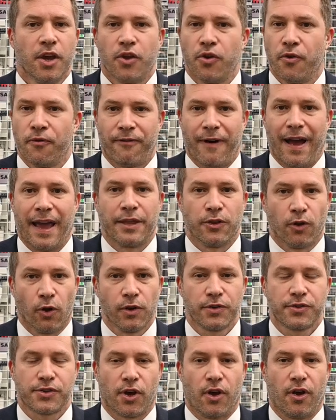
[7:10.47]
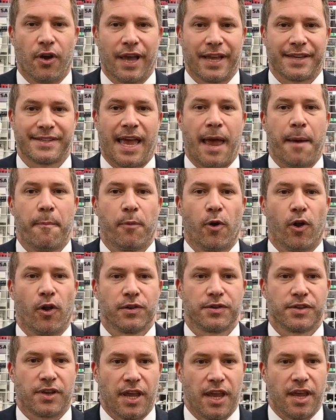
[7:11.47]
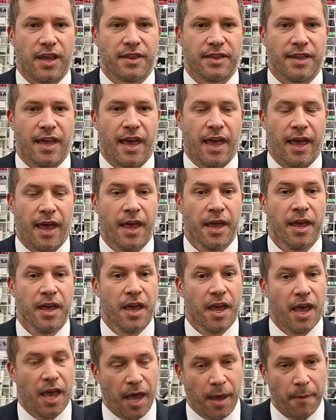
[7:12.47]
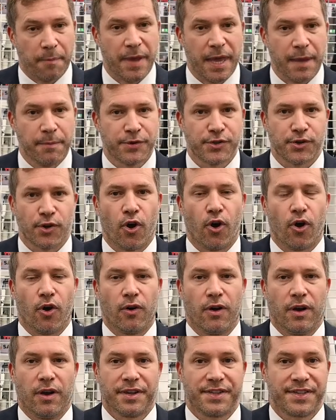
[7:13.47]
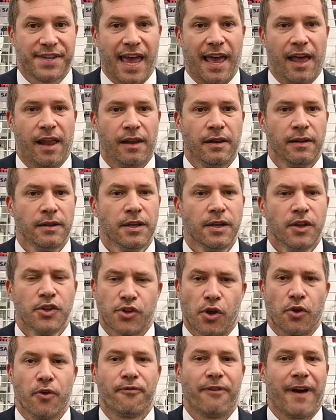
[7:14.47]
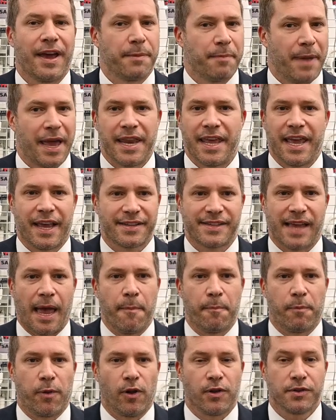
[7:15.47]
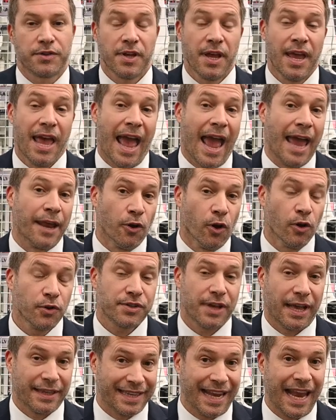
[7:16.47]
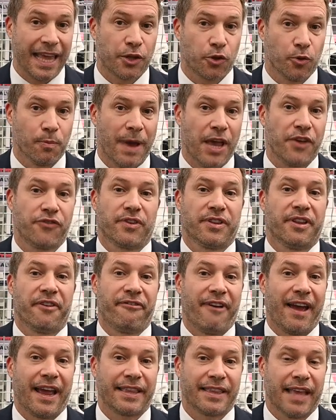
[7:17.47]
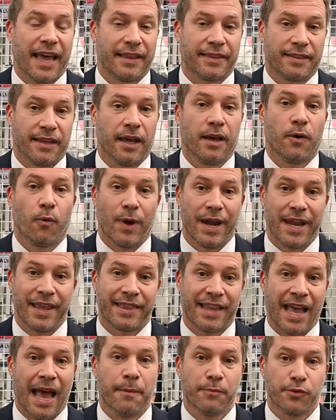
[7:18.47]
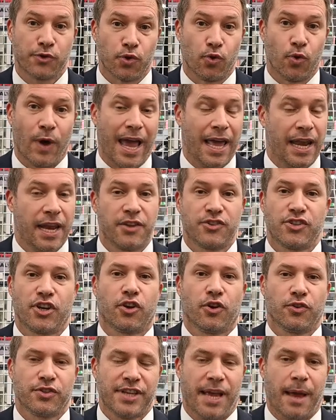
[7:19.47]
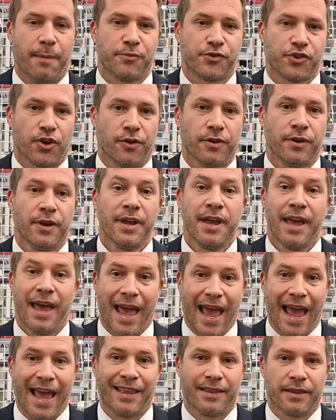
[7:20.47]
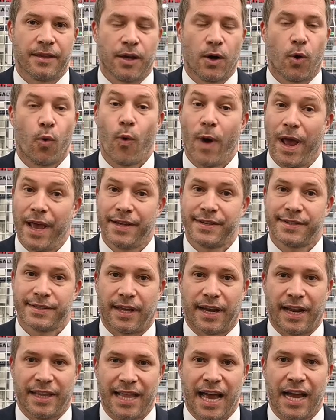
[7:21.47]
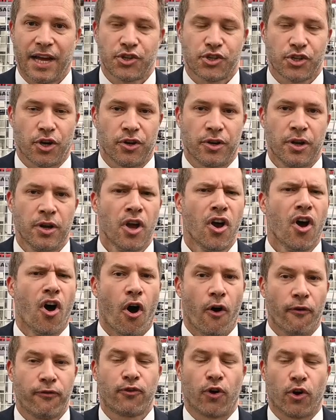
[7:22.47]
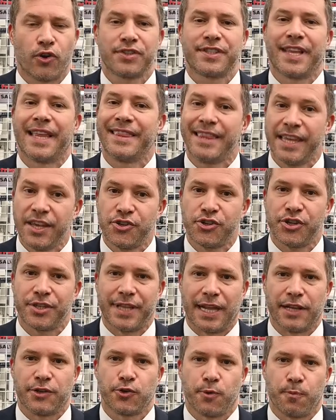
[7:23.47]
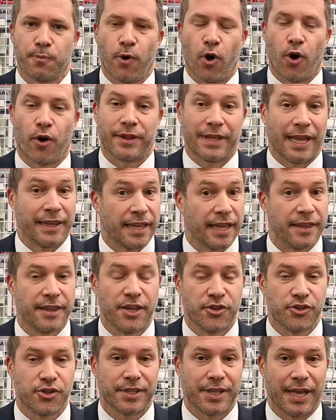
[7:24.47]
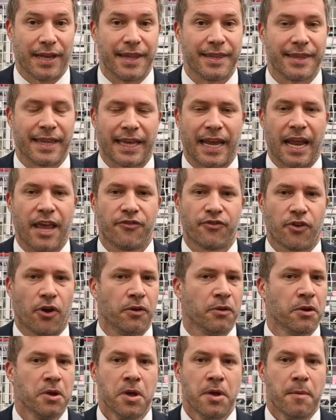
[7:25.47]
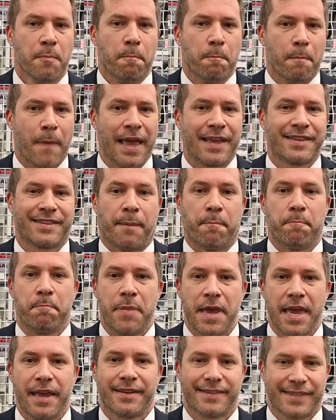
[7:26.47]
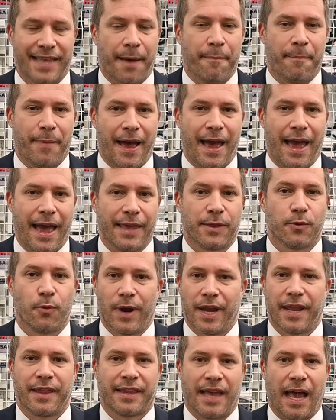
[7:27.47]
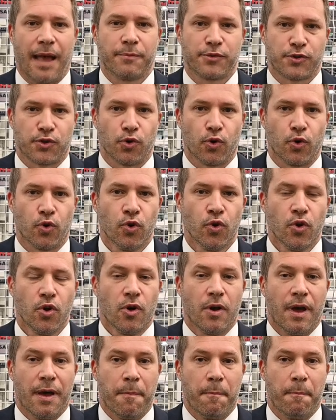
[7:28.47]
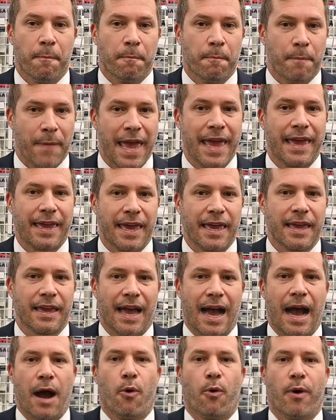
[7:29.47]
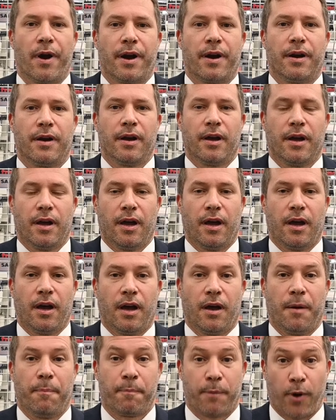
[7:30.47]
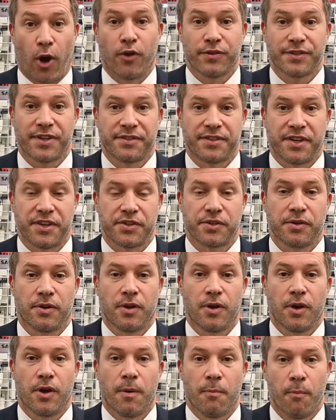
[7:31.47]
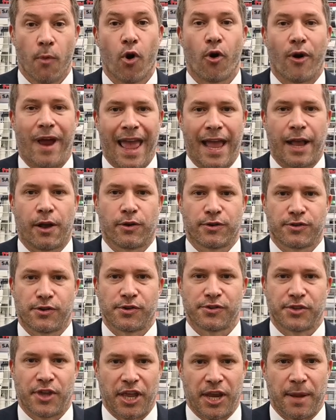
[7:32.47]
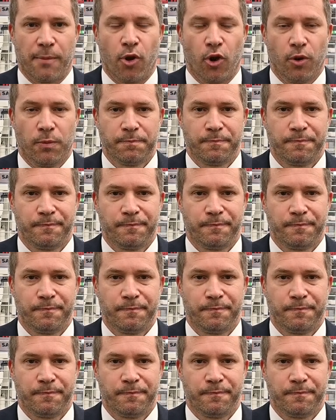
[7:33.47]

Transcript: You find also examples in the uh, BeamSaw uh, cell. So you find many examples, and also I'd like to mention the fact that uh, when it comes to energy consumption and waste reduction, of course the digital support and the digital integration makes a big step ahead when it comes to making our uh, processes more eco-sustainable.